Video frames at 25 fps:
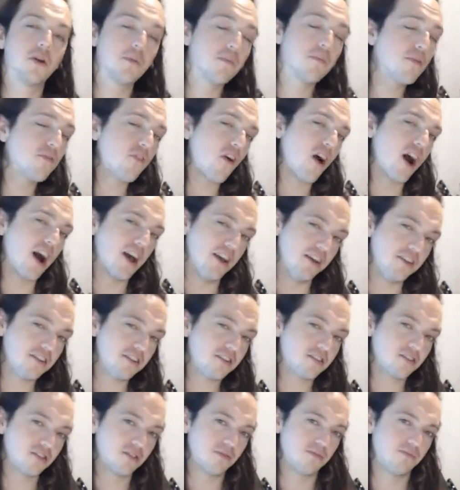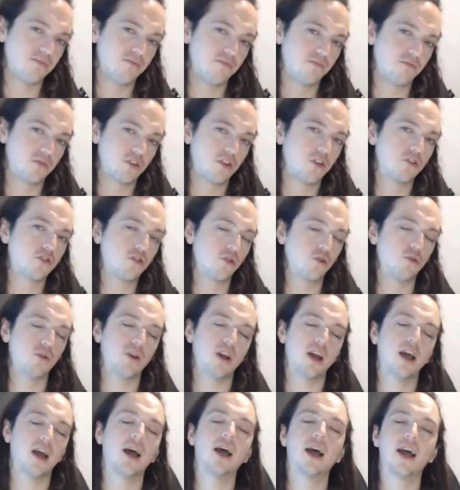improvise
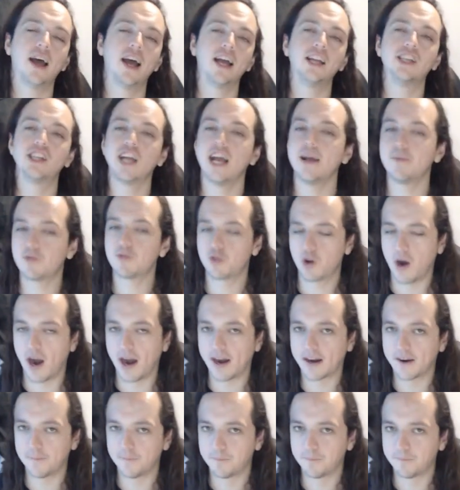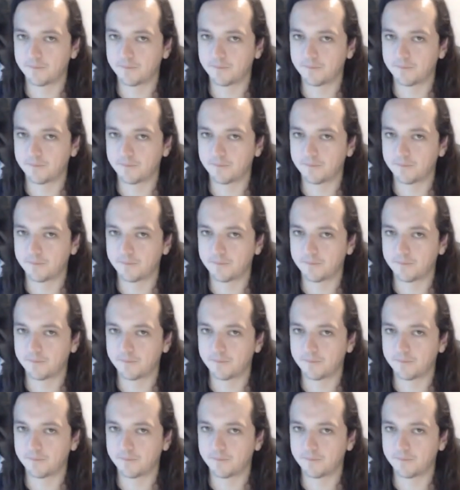to a jam track.